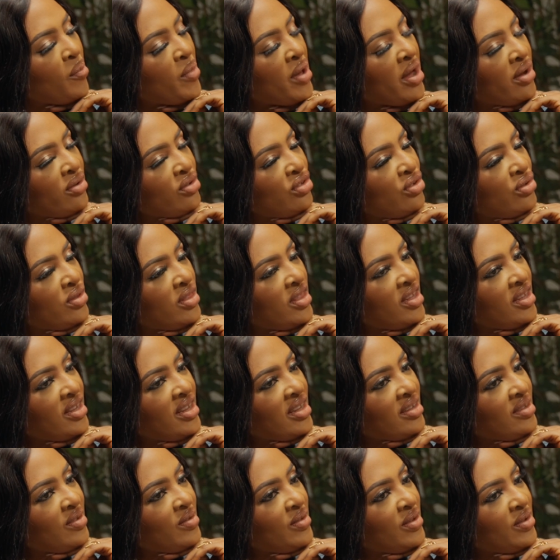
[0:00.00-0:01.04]
But how do you think
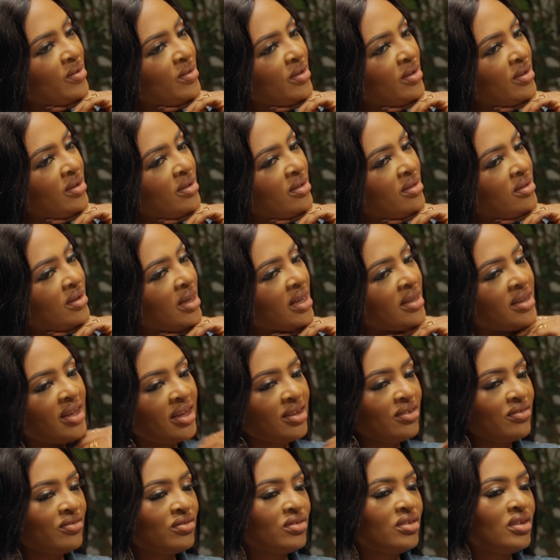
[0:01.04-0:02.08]
that at the
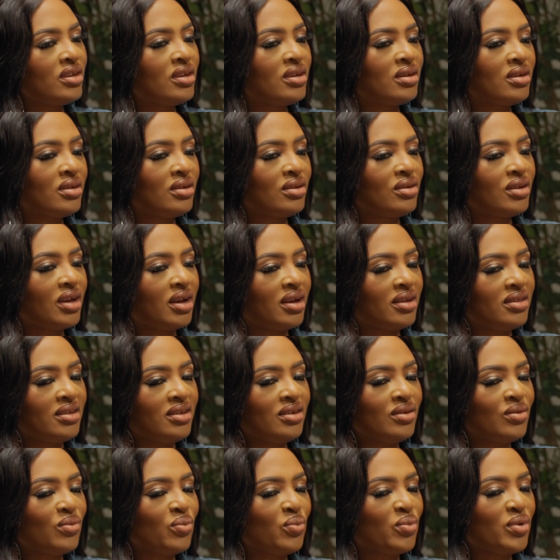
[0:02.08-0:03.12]
end of the day, I
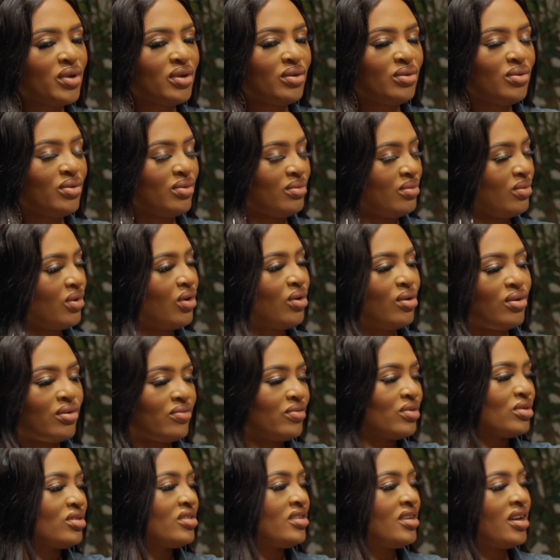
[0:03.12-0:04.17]
think all
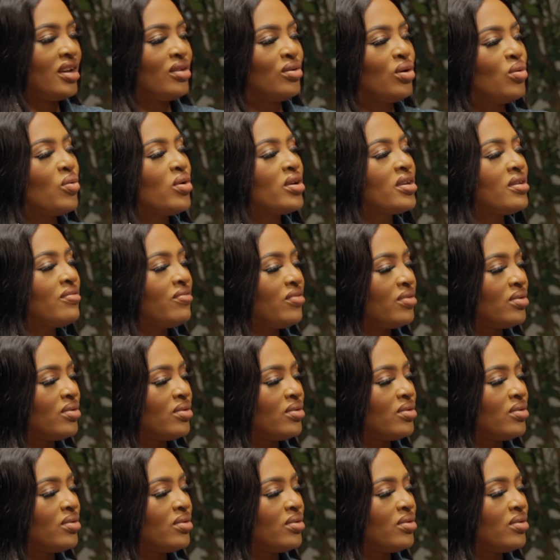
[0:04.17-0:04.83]
of us here are not working